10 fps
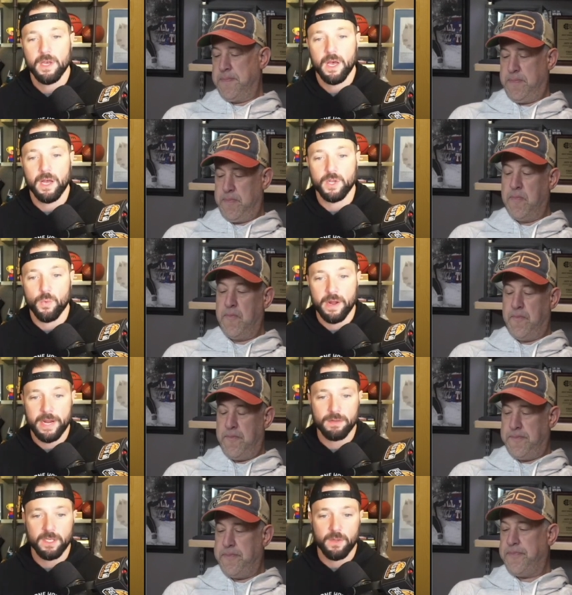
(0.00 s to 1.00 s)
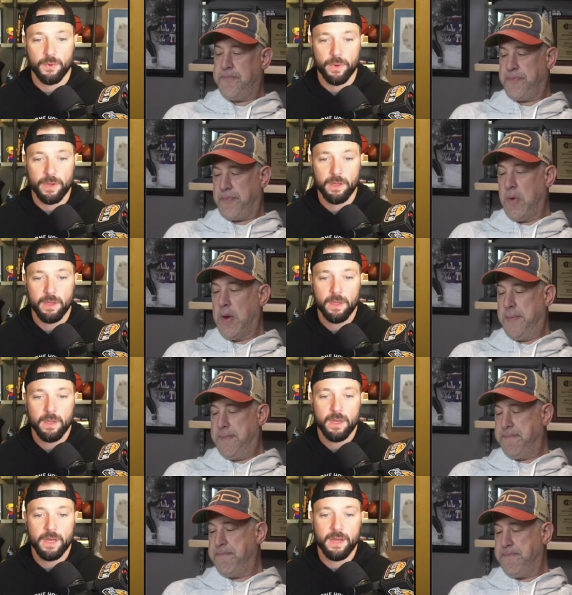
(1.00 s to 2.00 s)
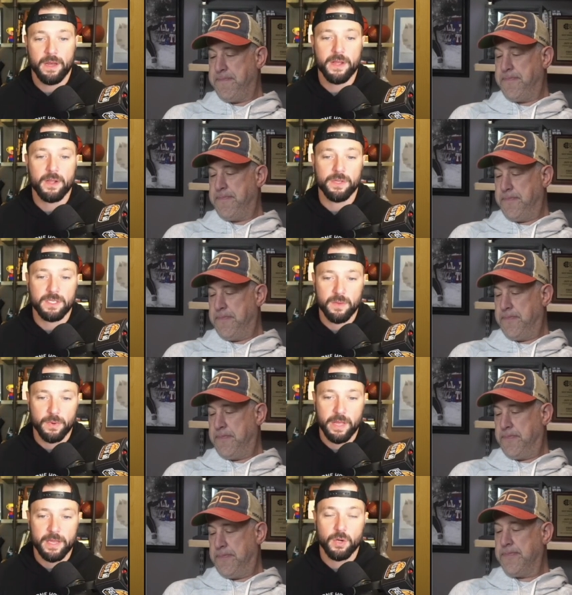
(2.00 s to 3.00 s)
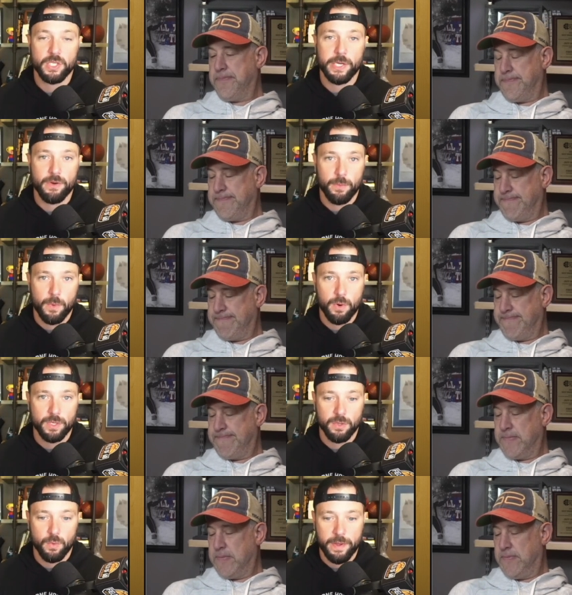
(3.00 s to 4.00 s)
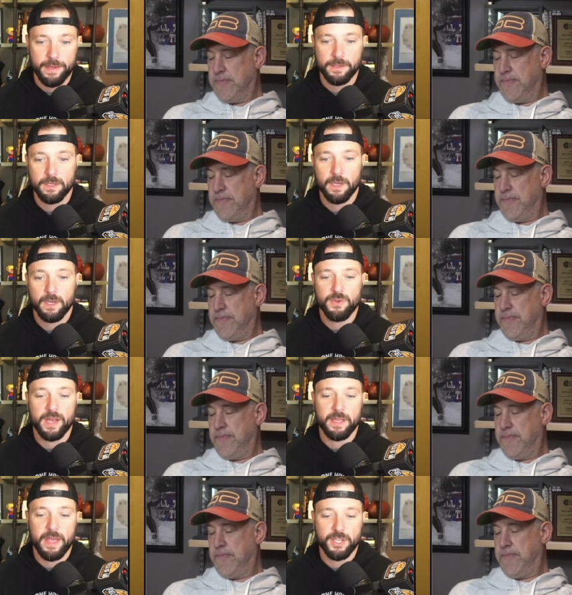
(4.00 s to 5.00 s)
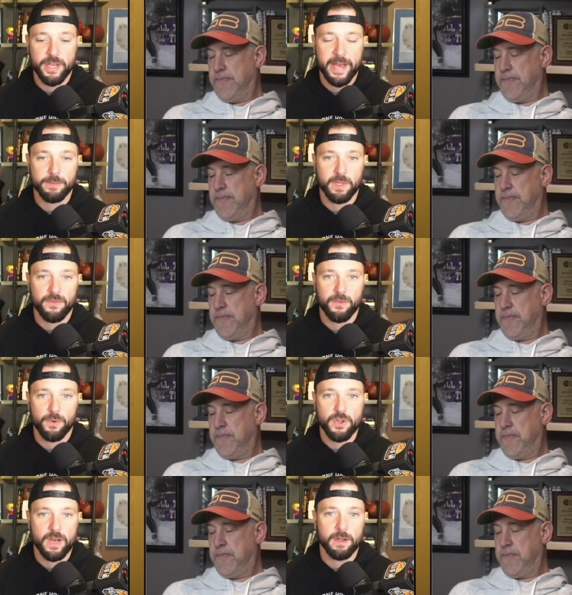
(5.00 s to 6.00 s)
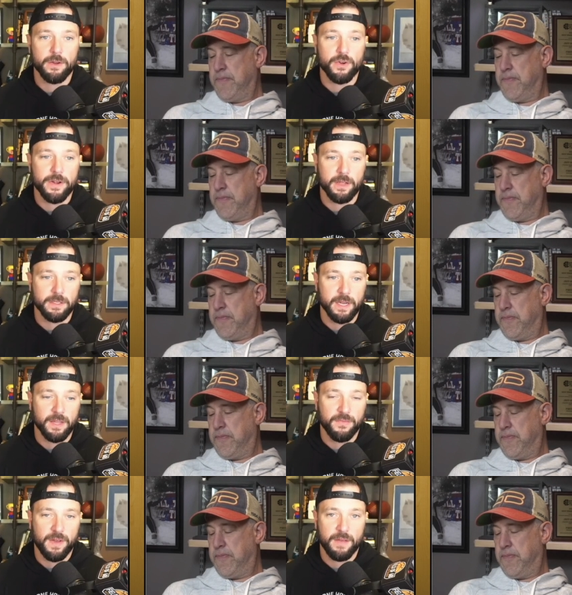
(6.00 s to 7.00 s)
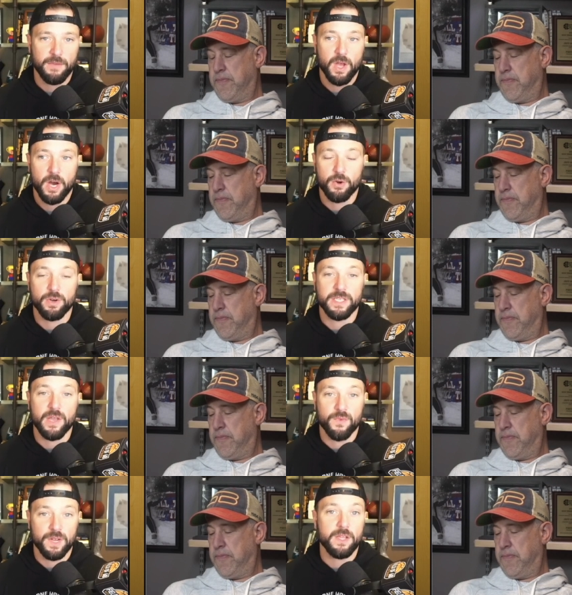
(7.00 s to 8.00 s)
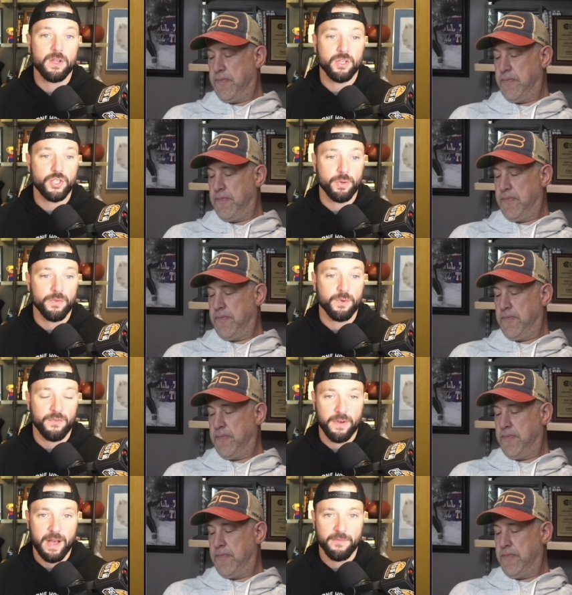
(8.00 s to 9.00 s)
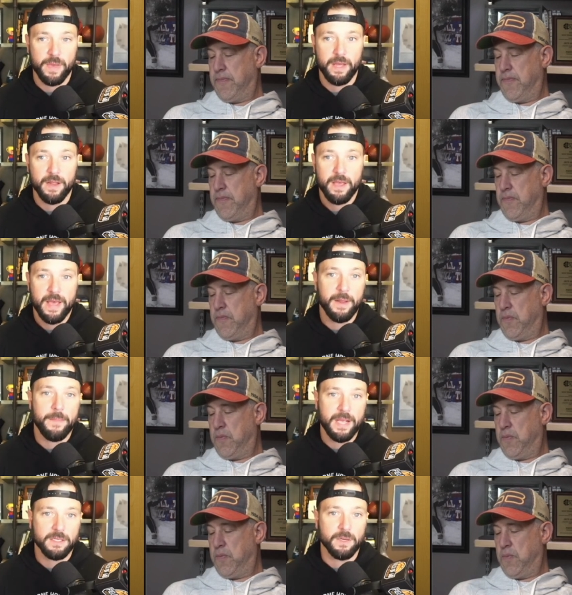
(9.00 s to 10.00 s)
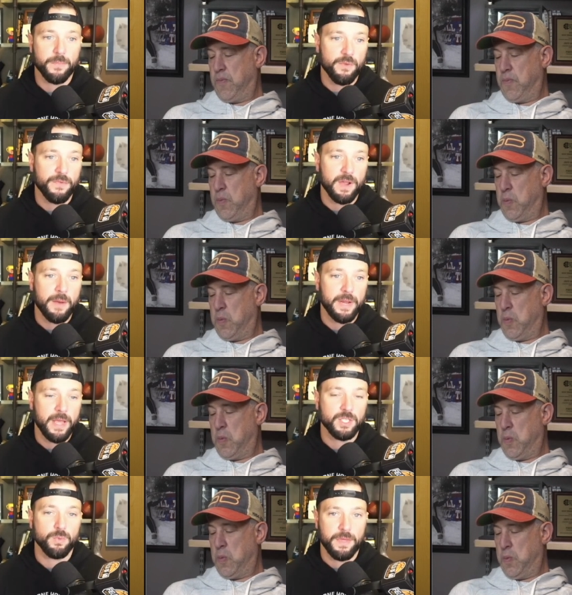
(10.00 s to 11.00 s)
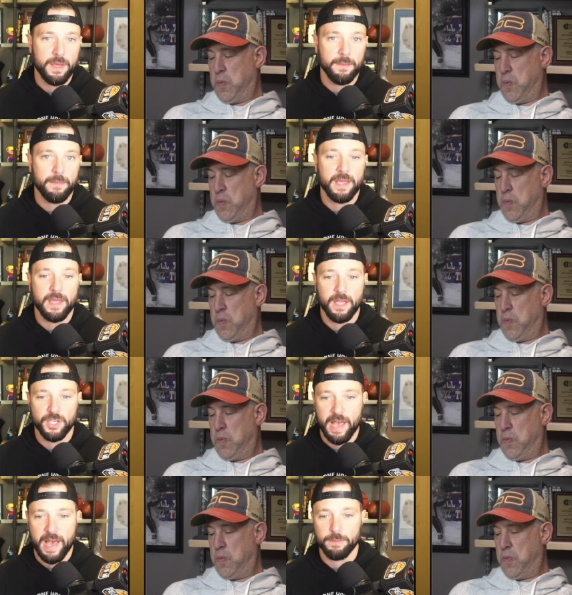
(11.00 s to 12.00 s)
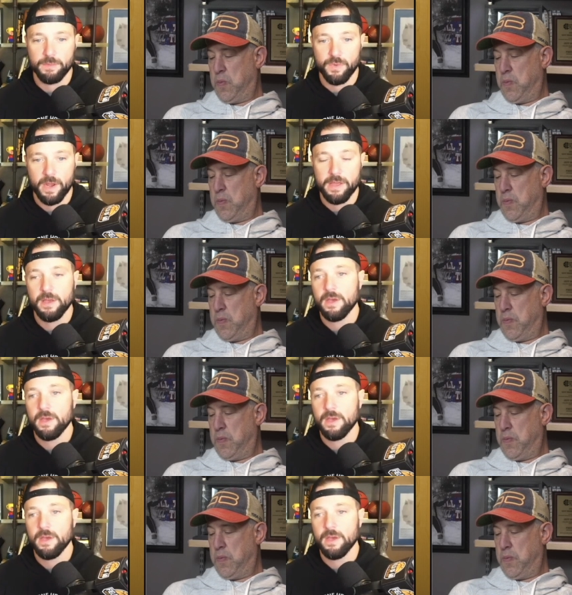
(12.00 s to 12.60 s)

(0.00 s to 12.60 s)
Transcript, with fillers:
Speaker 1: Uh, Dajuan Harris at the point, uh, Nicholas Timberlake and Arterio Morris on the wings, you got KJ Adams at the four, and you got Hunter Dickinson at the five. Hunter is a really good shooter for a five man, and it makes it a perfect combination with him and KJ Adams, right?